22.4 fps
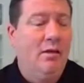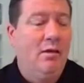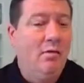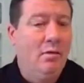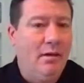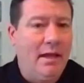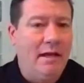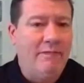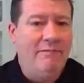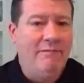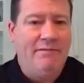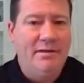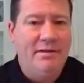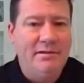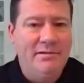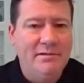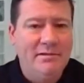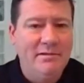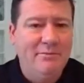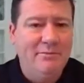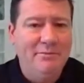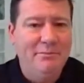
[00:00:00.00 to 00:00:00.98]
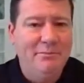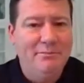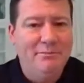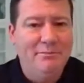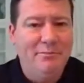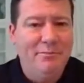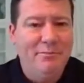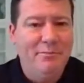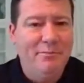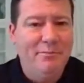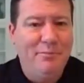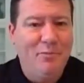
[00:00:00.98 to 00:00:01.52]
life vests.
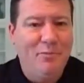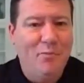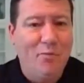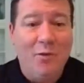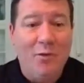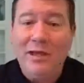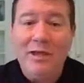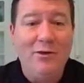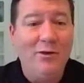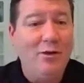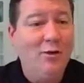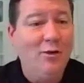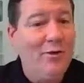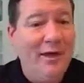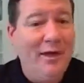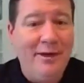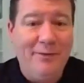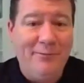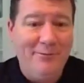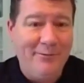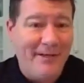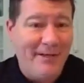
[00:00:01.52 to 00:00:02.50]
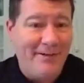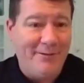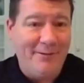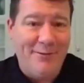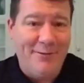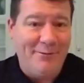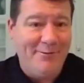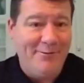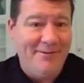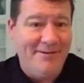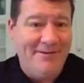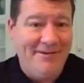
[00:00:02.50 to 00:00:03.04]
We can do that all day
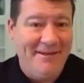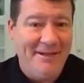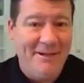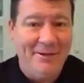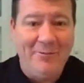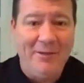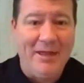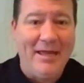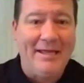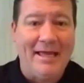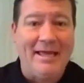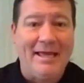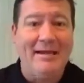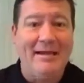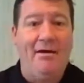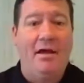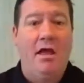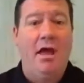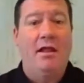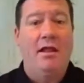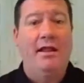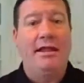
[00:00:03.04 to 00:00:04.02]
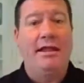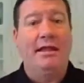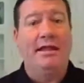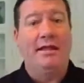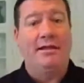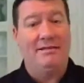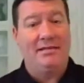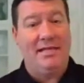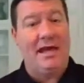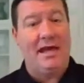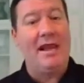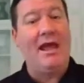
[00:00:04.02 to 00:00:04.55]
long. You know that like
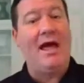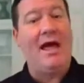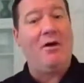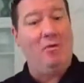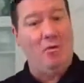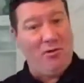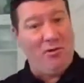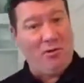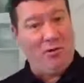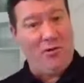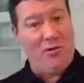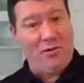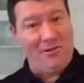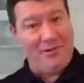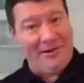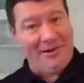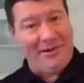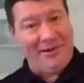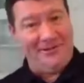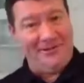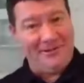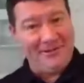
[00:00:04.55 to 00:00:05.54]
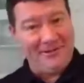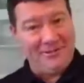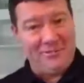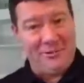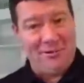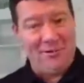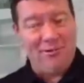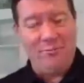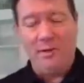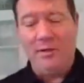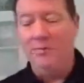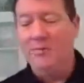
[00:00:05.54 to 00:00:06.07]
is that how we're going down this
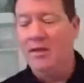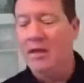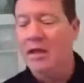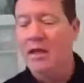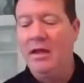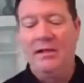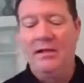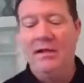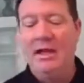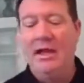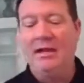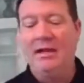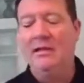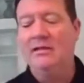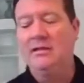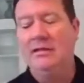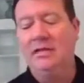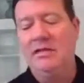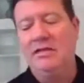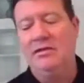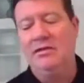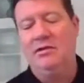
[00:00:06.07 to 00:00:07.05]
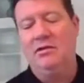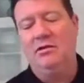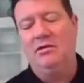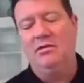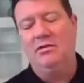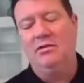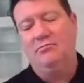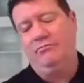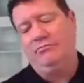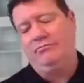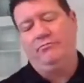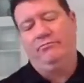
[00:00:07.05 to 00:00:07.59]
road? But yeah, yeah it's, it,
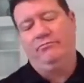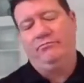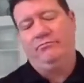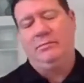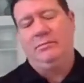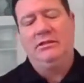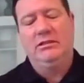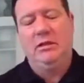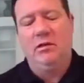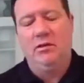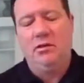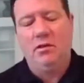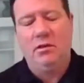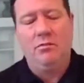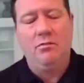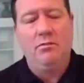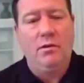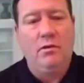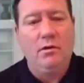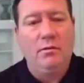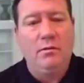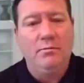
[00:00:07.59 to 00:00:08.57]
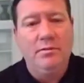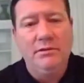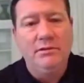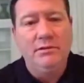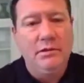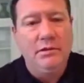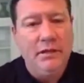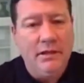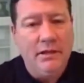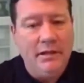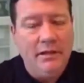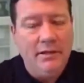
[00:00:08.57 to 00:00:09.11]
you, it's a hard hard place to
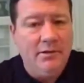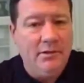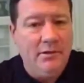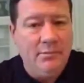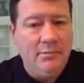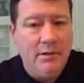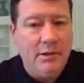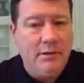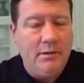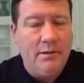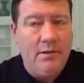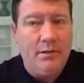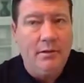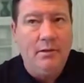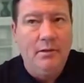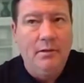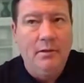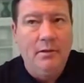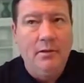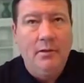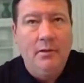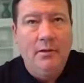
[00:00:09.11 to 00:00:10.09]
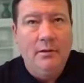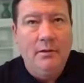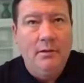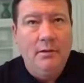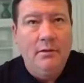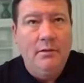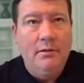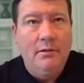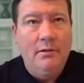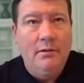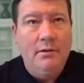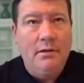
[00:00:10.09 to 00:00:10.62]
get into. But the
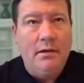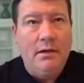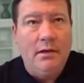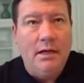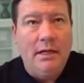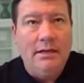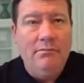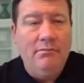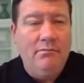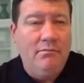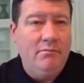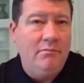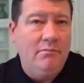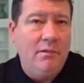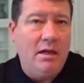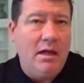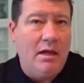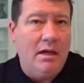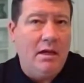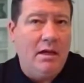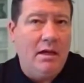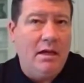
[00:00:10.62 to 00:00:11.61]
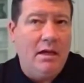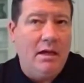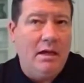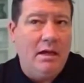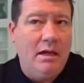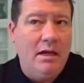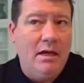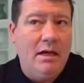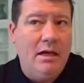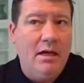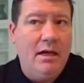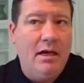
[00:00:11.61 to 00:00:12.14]
uh,
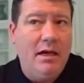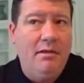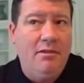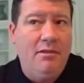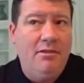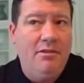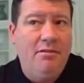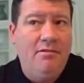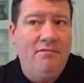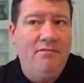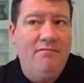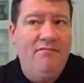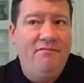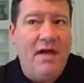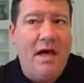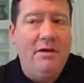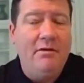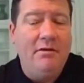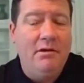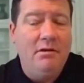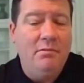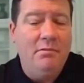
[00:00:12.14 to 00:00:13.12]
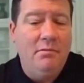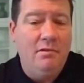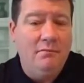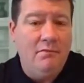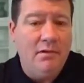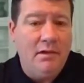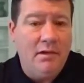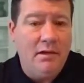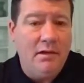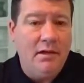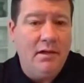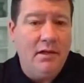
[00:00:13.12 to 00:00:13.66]
I I found it to be
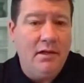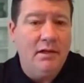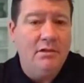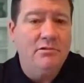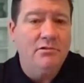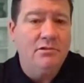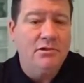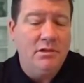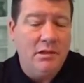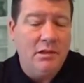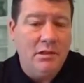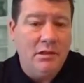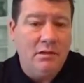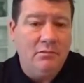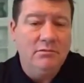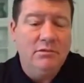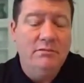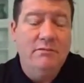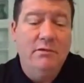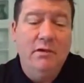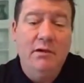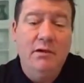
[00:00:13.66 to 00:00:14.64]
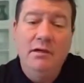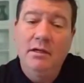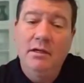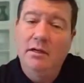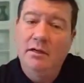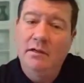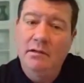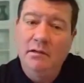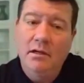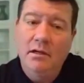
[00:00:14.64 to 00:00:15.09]
very interesting. It was very